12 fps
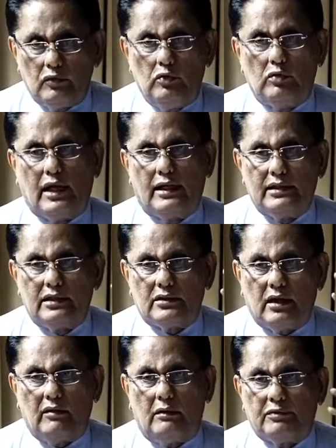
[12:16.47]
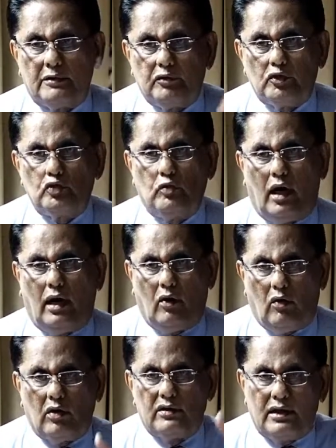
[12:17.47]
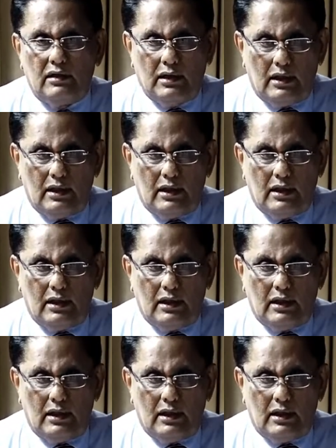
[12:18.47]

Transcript: look at the Trava Preparatory or the